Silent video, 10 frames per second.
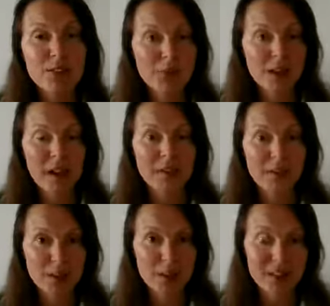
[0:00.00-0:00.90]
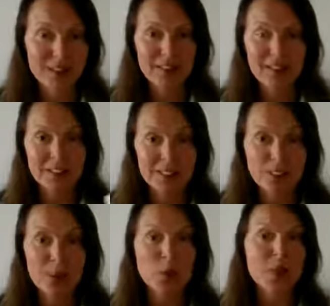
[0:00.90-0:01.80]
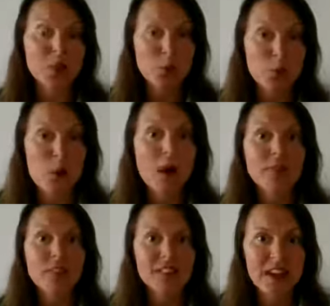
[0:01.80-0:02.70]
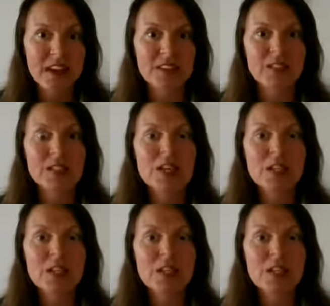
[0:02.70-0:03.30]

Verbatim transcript: So it kind of you know has has a clone, and you want the cells